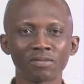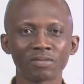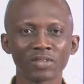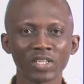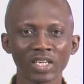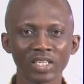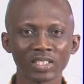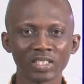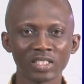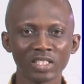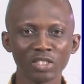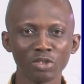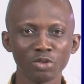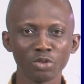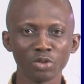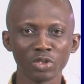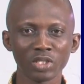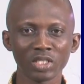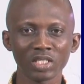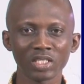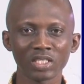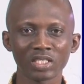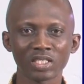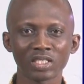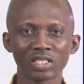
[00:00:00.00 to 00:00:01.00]
13
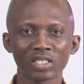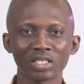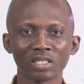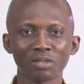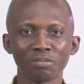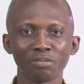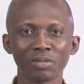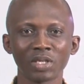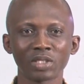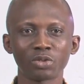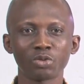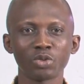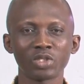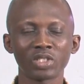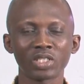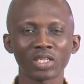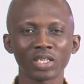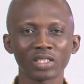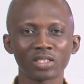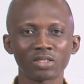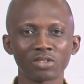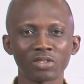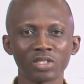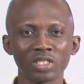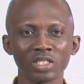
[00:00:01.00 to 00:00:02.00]
units, but we
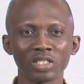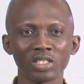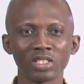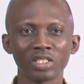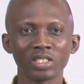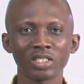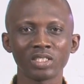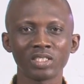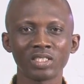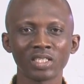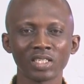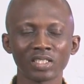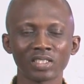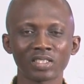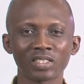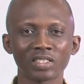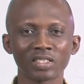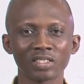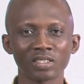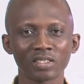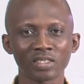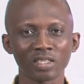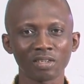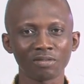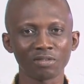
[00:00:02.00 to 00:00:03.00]
shall treat
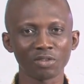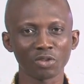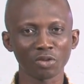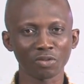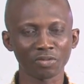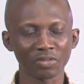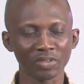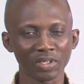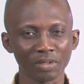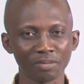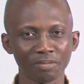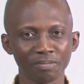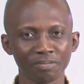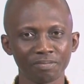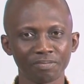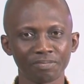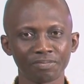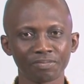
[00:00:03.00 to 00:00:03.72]
just 7 of them.